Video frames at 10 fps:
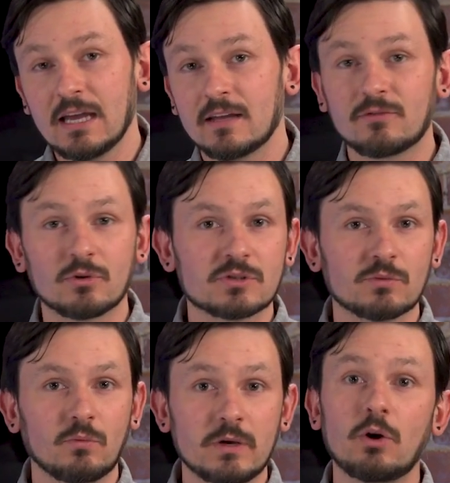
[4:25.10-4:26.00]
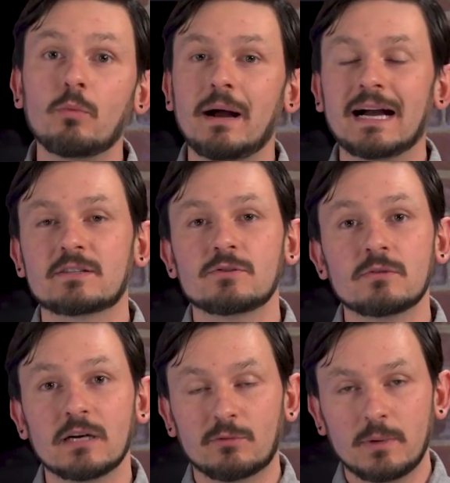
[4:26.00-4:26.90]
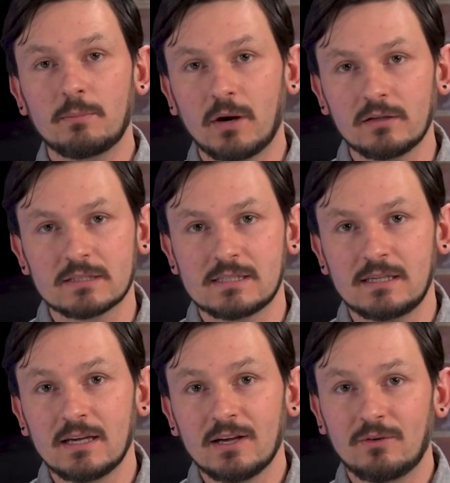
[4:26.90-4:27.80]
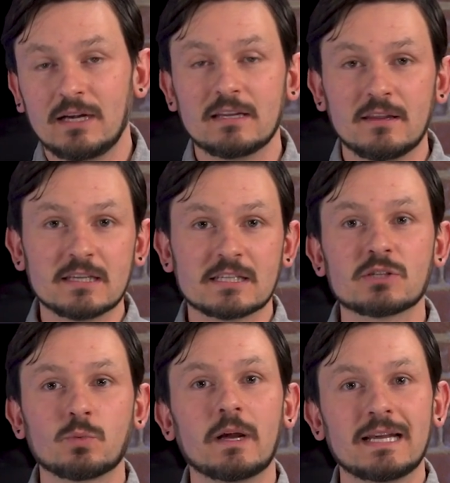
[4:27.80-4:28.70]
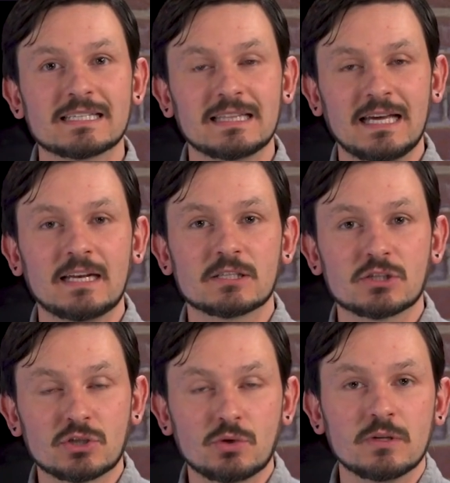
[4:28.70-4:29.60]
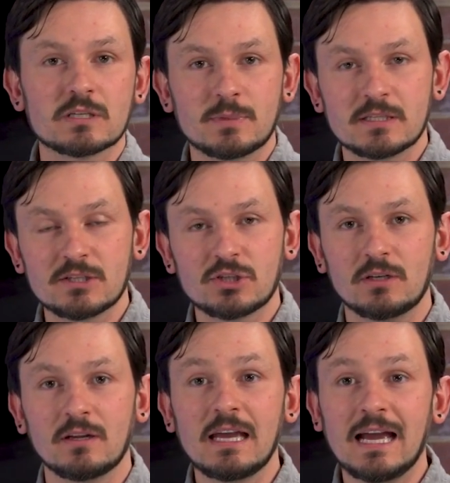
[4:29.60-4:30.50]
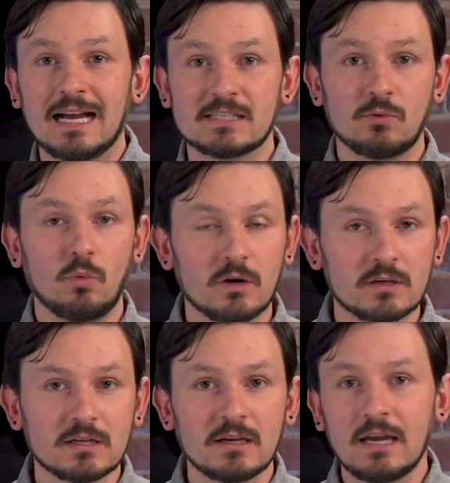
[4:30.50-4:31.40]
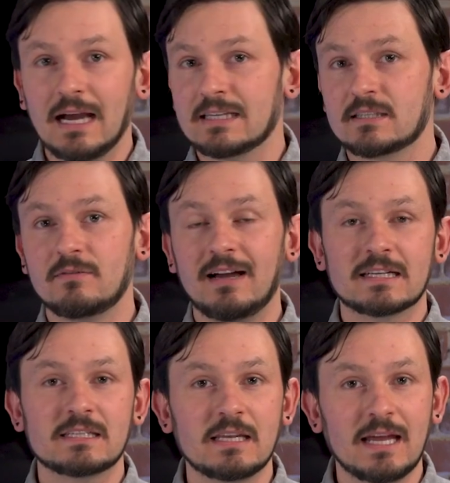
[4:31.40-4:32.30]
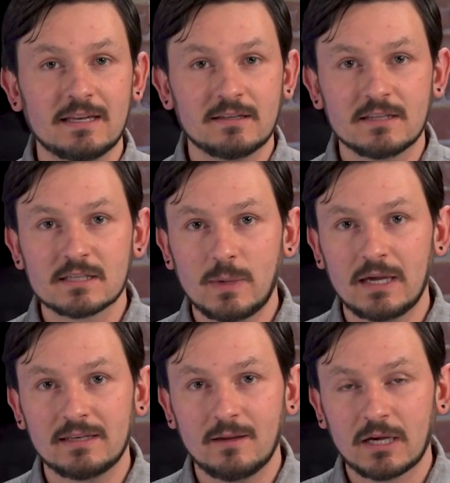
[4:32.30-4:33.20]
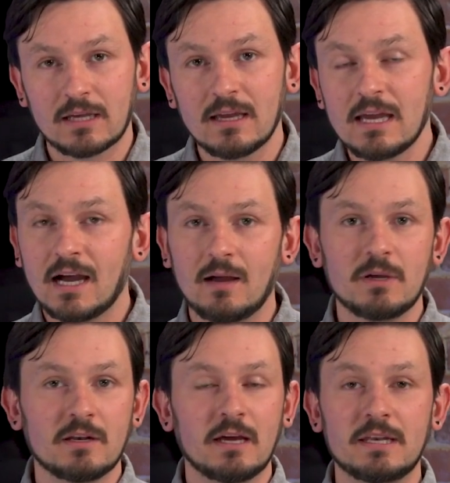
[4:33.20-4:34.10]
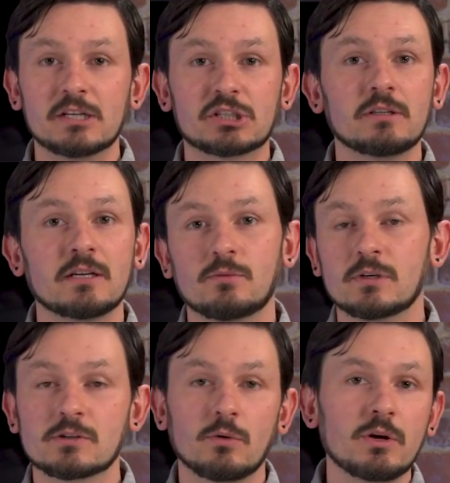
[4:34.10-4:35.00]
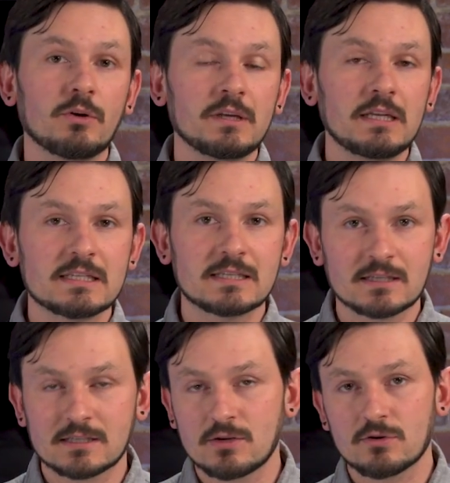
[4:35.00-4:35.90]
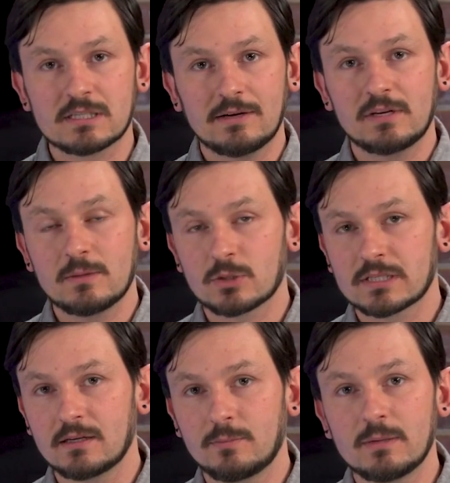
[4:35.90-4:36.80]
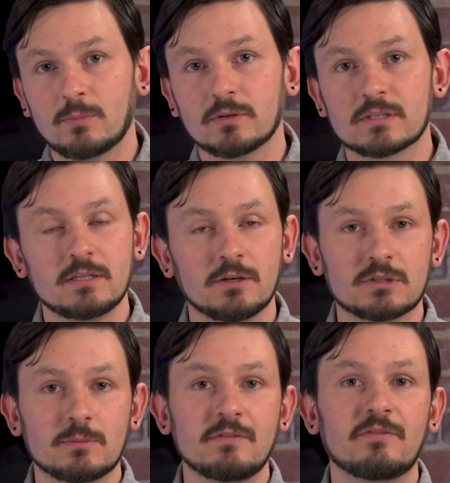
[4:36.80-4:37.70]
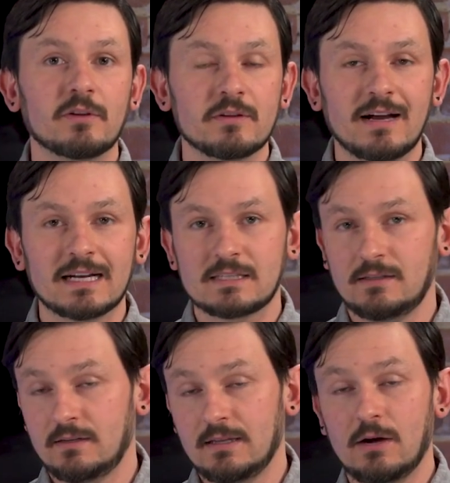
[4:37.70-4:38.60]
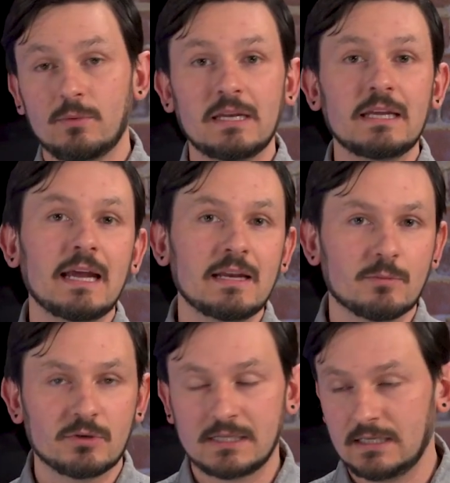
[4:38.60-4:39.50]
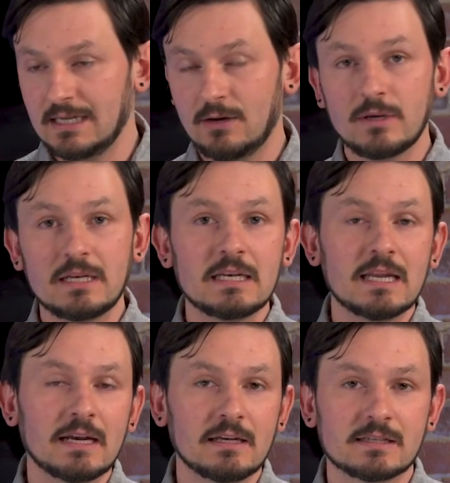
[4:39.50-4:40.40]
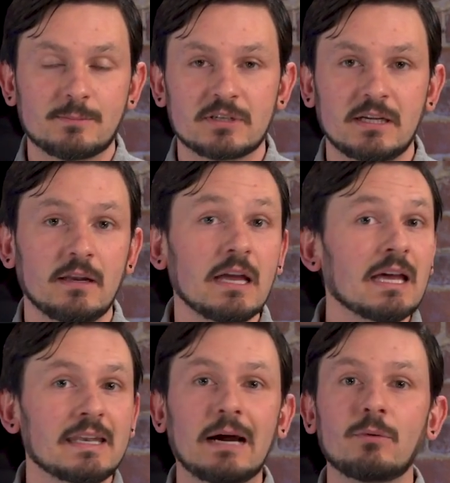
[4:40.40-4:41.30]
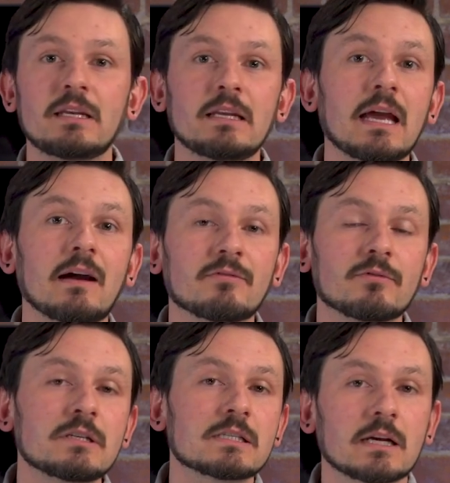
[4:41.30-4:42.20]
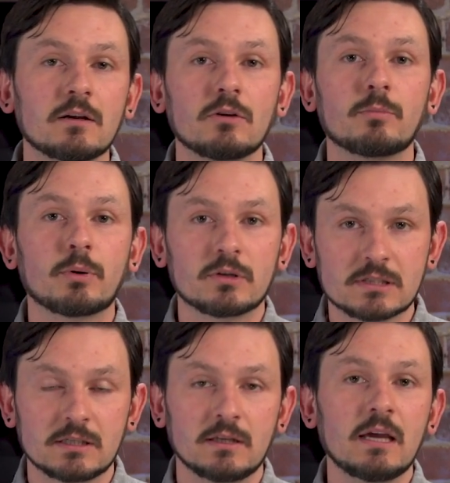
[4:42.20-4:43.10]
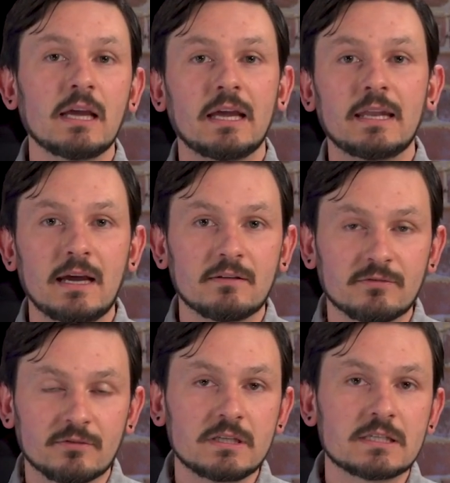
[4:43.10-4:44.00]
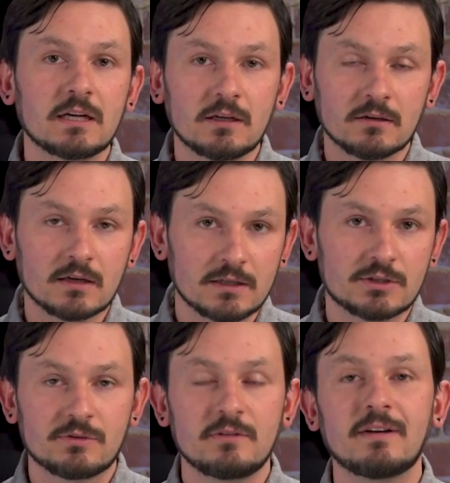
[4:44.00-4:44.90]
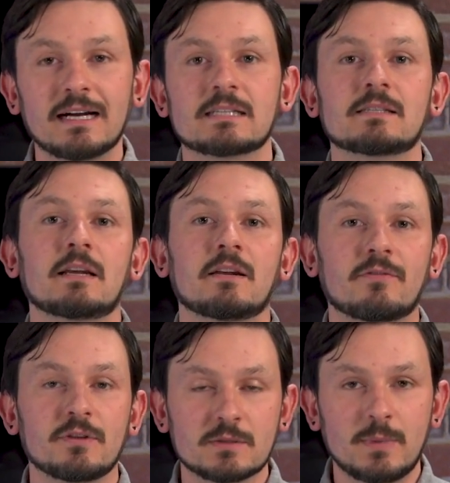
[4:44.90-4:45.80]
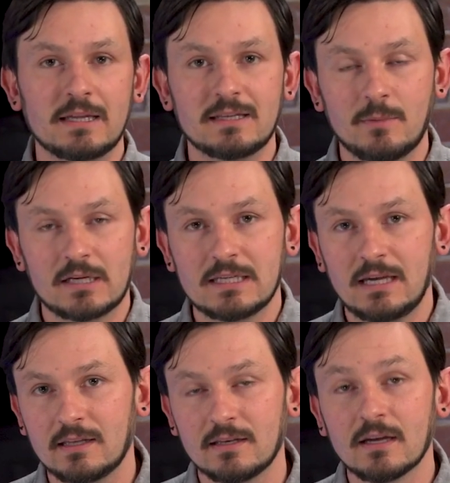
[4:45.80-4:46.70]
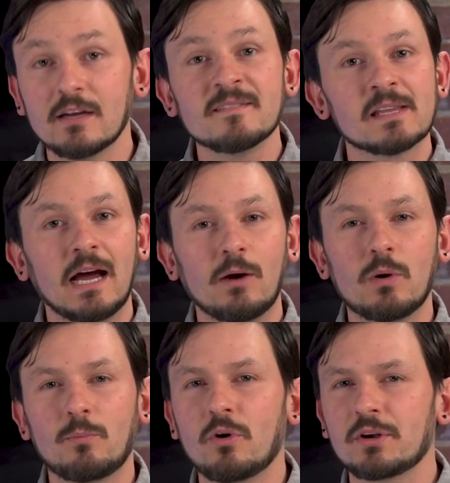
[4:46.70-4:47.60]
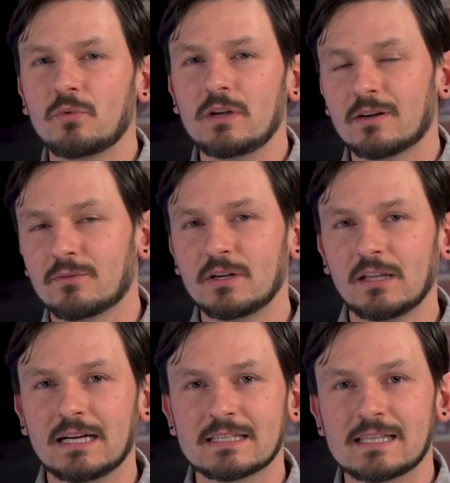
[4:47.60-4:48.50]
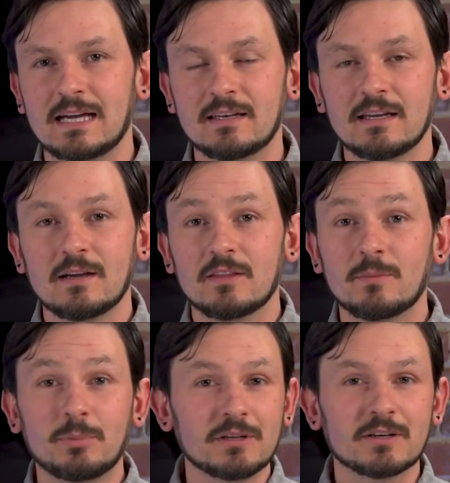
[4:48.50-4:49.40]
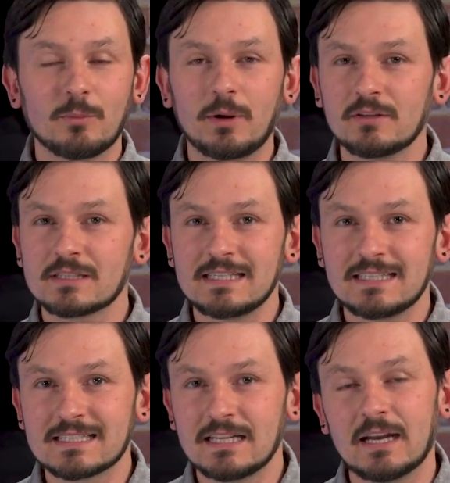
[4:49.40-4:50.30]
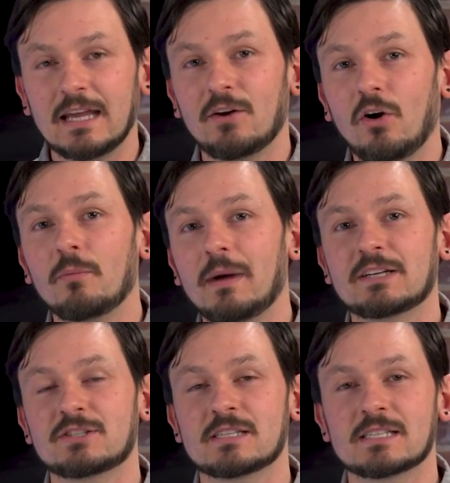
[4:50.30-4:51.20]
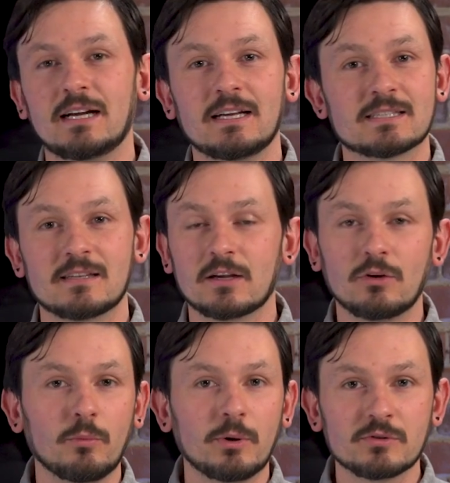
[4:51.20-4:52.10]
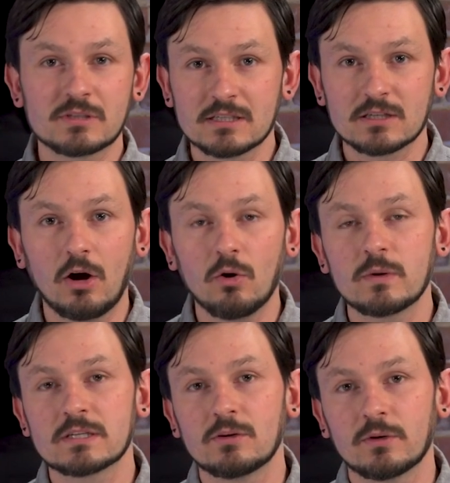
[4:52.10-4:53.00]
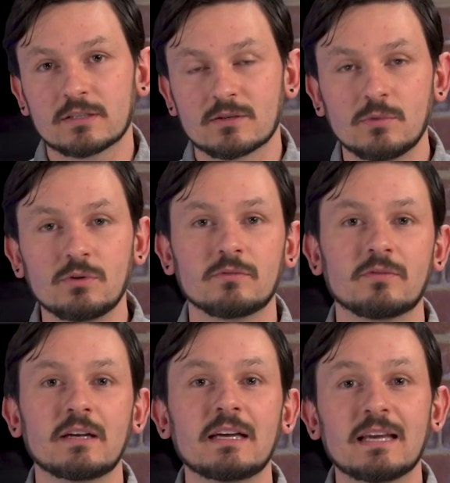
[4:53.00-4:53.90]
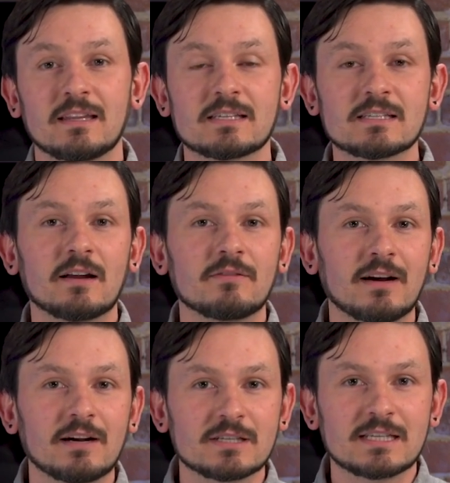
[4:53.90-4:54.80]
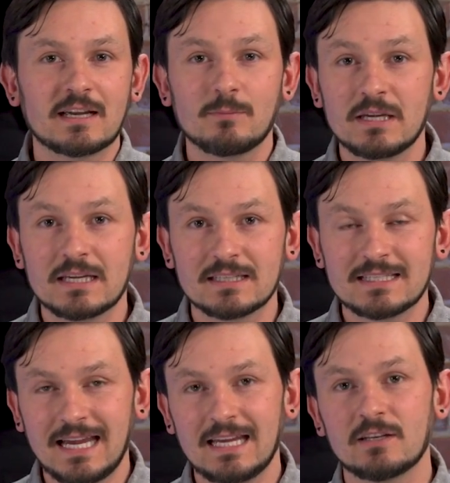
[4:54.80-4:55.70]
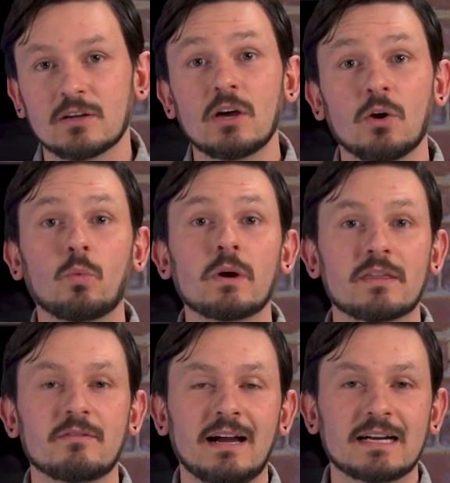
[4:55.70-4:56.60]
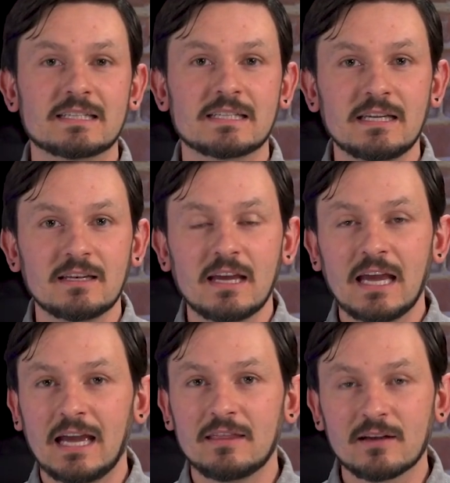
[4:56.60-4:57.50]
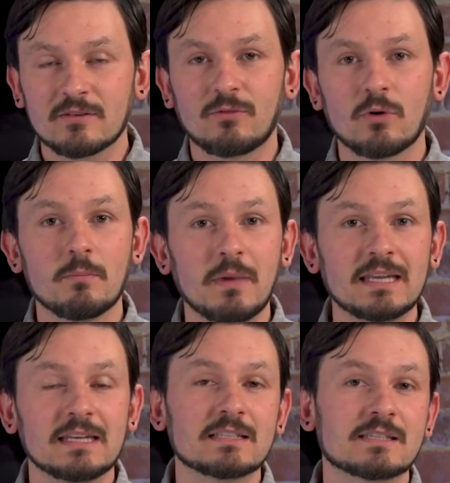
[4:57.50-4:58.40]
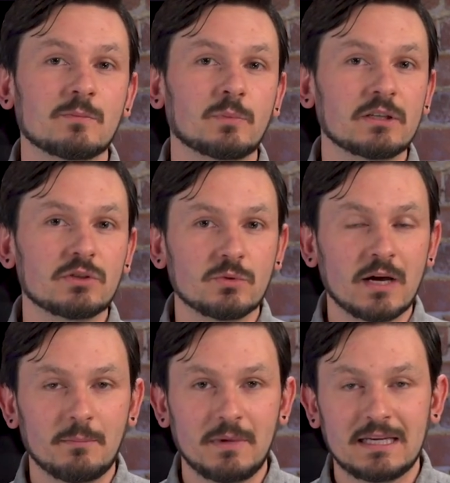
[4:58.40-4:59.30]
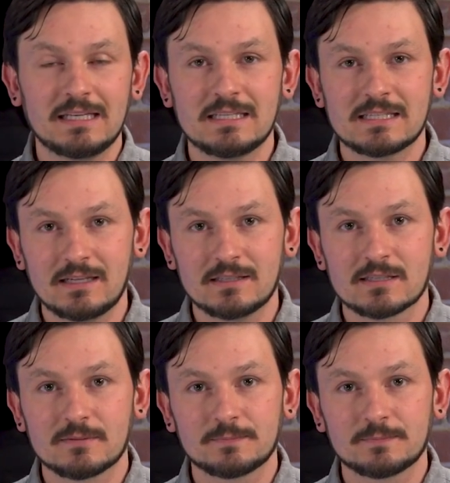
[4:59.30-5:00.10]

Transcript: And of course, we go back to government policy, right? This is what has led us to this position. Has it worked? Has the vaccine ended this pandemic? I mean, initially it was, oh, we only need 60 or 70% of people to be fully vaccinated. Now we need 80%. Now we need 90%. Now we need every single person in every single country vaccinated for this pandemic to end. At what point are we going to realize that the political policy does not at all match the science, and the goalpost is always going to move? This is not a virus that can be contained with a vaccine, and therefore mandates simply do not make any sense.